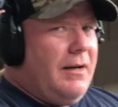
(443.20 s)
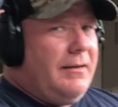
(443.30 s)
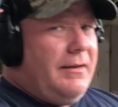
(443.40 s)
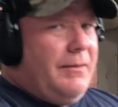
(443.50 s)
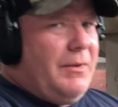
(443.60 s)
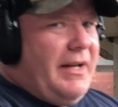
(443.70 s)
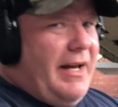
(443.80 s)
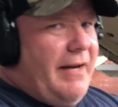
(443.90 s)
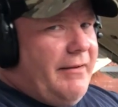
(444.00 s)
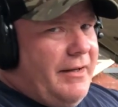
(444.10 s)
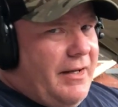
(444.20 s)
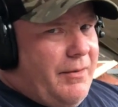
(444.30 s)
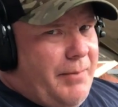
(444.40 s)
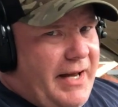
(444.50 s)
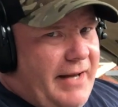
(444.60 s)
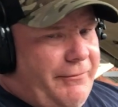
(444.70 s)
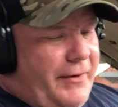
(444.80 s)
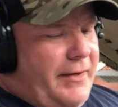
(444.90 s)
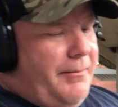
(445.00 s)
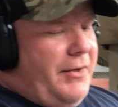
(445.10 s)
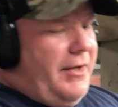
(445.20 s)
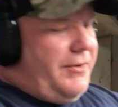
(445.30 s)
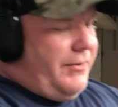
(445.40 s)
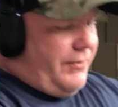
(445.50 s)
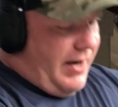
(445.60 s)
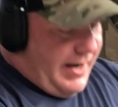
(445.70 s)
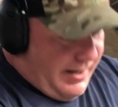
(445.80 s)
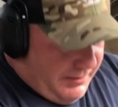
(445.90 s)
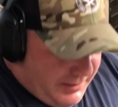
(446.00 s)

Did we have another bad Freedom Munitions round?